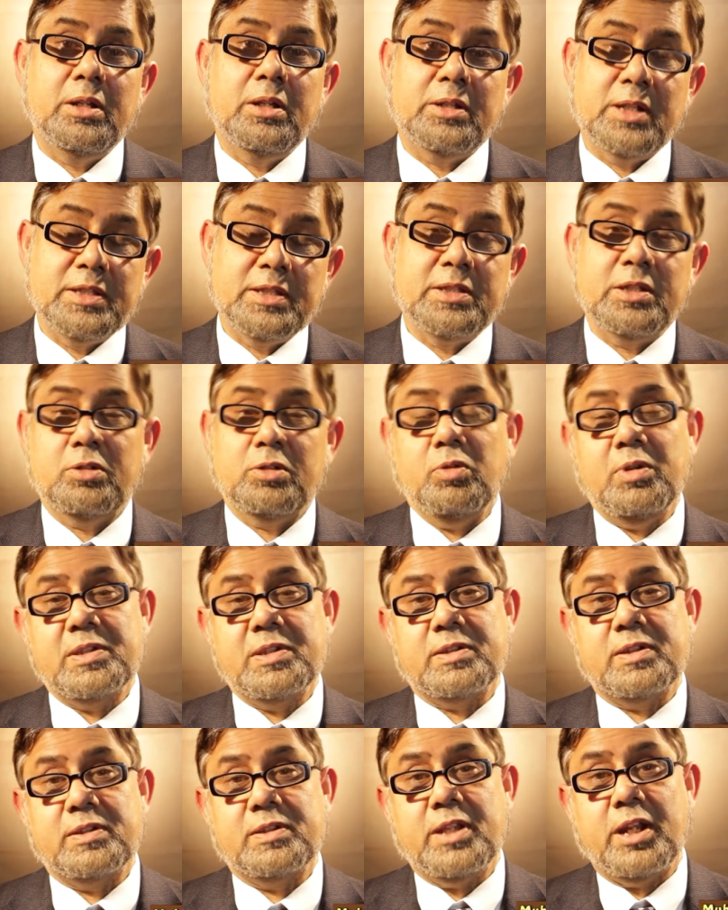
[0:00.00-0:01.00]

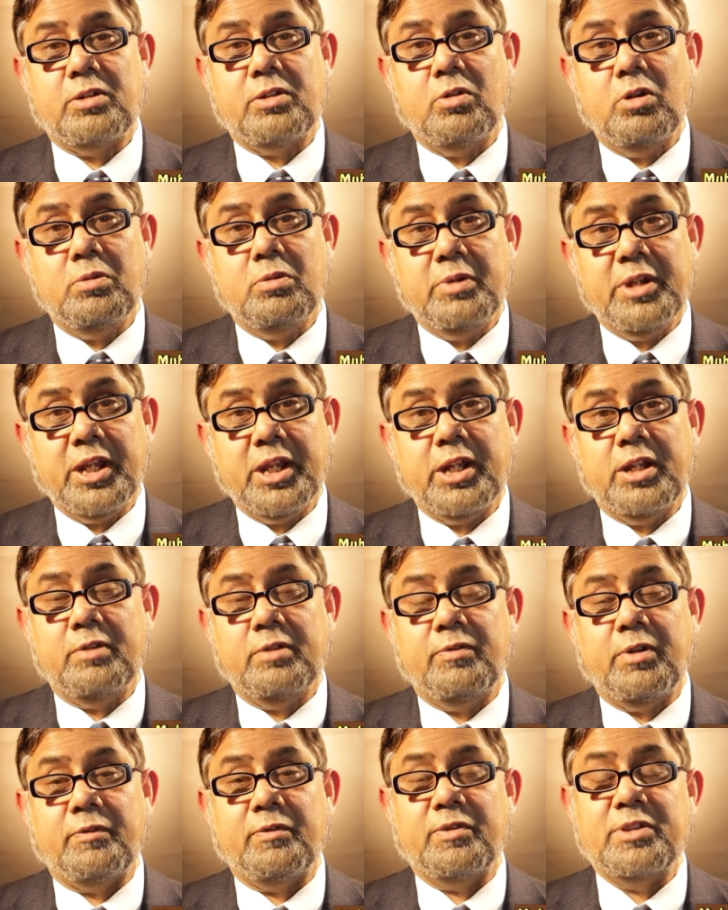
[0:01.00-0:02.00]
consequences that called
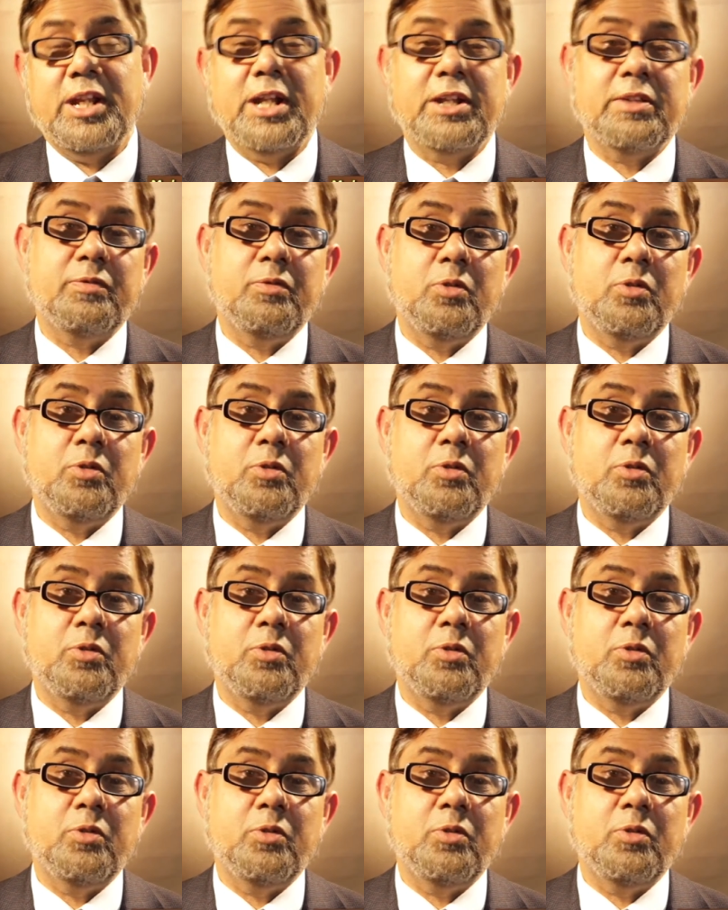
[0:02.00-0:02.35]
negative effect that's